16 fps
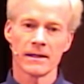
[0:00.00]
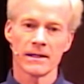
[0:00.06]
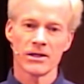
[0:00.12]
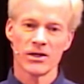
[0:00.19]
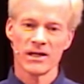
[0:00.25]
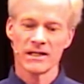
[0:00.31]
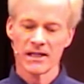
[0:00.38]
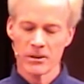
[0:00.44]

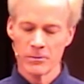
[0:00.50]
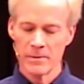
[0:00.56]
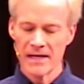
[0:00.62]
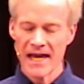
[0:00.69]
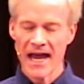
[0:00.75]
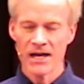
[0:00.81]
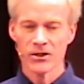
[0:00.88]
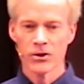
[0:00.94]
Jesus
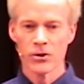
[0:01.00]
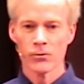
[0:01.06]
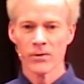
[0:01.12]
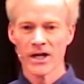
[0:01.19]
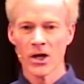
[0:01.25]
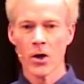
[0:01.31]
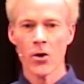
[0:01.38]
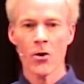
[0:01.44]
began to
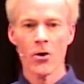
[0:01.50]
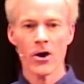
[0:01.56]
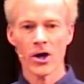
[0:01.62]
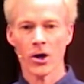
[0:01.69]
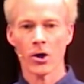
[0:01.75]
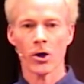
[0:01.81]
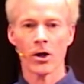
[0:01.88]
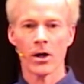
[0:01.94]

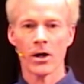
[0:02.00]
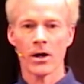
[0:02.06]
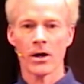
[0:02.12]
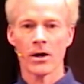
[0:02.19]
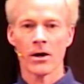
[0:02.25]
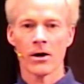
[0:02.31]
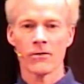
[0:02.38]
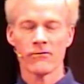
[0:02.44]
recoil
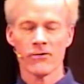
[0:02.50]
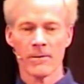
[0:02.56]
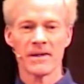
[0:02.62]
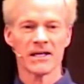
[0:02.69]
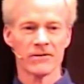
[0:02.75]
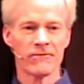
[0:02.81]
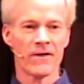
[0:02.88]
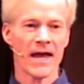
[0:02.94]
from
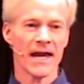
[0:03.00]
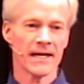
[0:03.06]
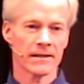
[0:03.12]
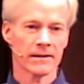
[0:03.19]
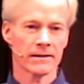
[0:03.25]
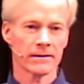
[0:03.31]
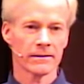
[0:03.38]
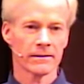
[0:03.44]
his
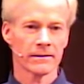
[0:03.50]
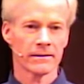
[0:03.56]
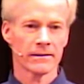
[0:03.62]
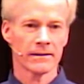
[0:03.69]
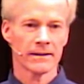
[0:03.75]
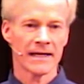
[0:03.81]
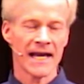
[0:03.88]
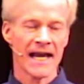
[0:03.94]
fate.
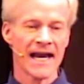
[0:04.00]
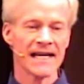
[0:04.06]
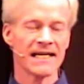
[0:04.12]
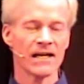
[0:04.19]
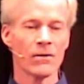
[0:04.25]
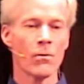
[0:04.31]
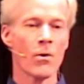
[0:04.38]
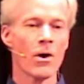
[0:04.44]
He
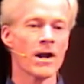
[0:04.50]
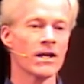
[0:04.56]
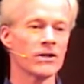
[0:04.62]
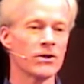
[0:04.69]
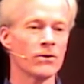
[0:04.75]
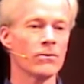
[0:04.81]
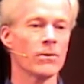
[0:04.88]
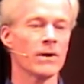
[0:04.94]
didn't want to
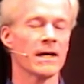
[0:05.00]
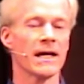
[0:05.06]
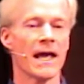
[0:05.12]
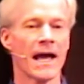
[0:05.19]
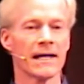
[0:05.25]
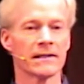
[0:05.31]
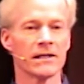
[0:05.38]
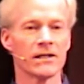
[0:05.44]
do what he
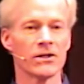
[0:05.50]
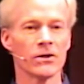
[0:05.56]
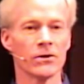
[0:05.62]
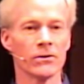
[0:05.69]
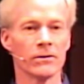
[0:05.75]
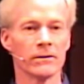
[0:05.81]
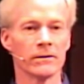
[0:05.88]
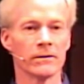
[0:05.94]
had to
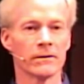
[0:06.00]
do.